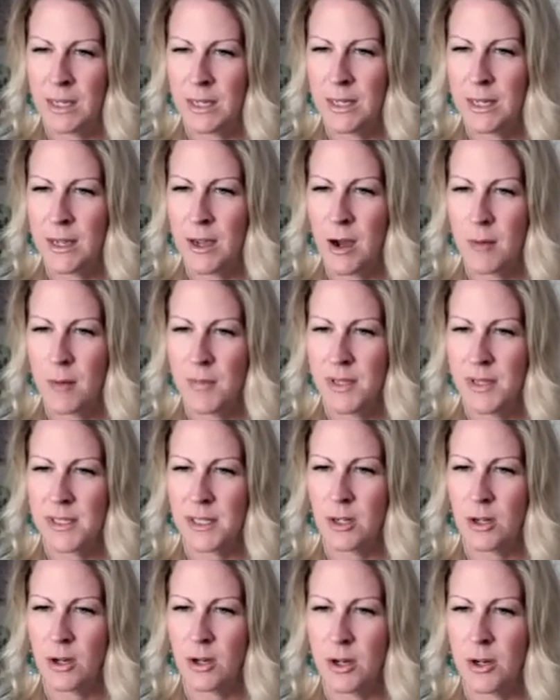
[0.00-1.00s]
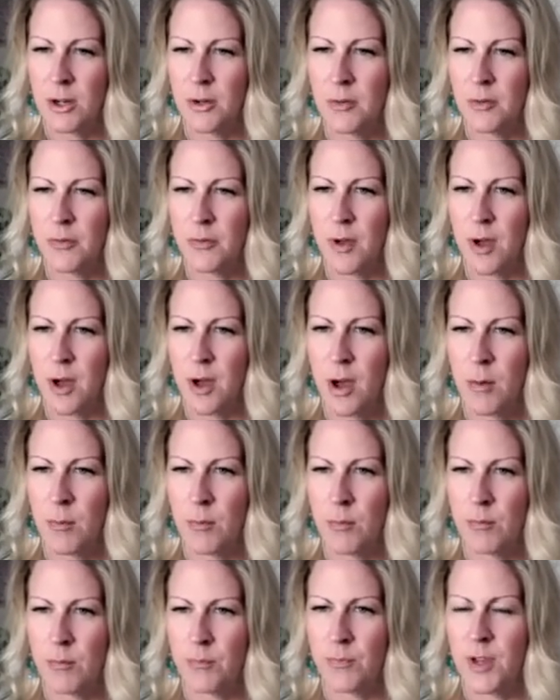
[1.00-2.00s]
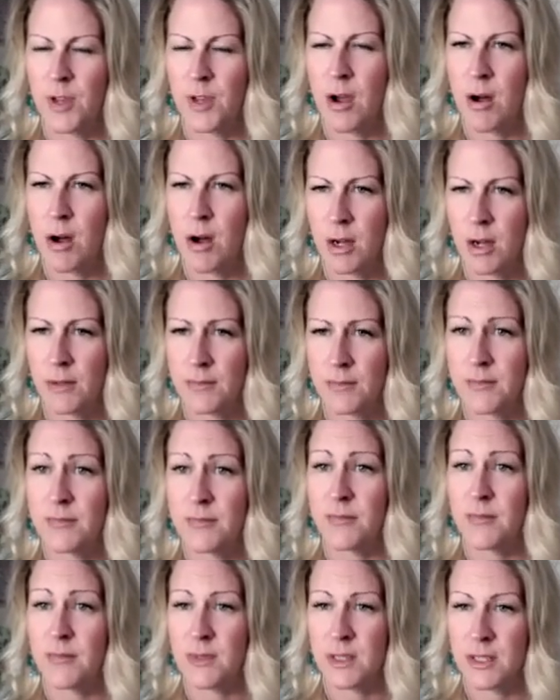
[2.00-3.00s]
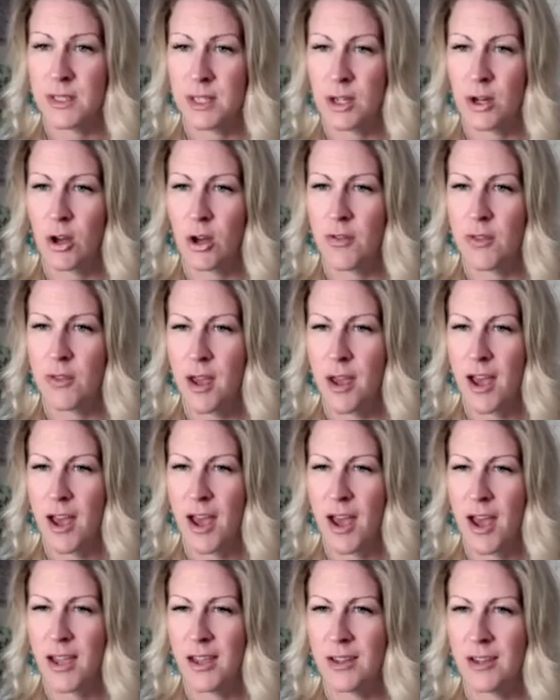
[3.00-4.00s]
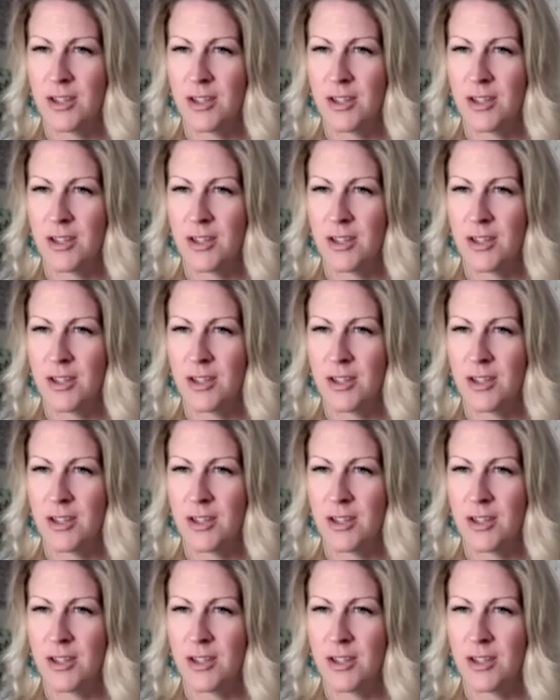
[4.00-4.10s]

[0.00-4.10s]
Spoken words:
Yeah, there's a lot of, there's a lot there, hey,